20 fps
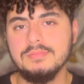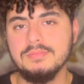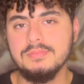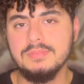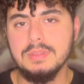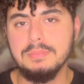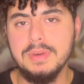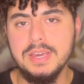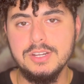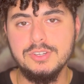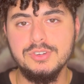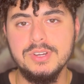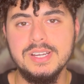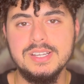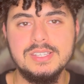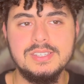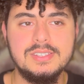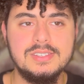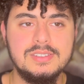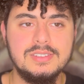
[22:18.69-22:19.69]
the
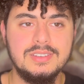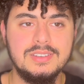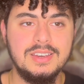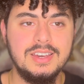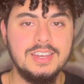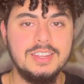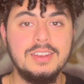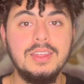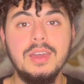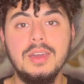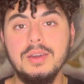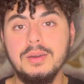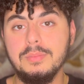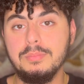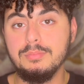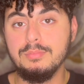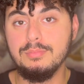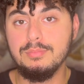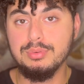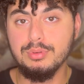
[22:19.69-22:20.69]
Matrix and
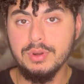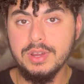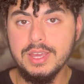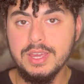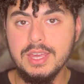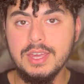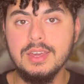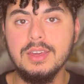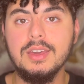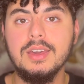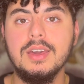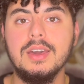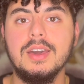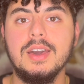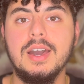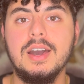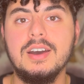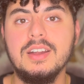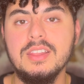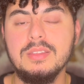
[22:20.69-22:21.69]
breaking
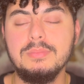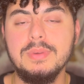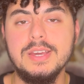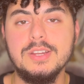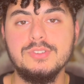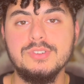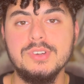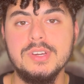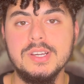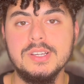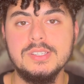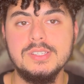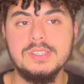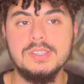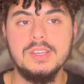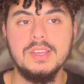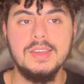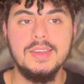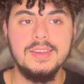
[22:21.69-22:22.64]
out of the Matrix.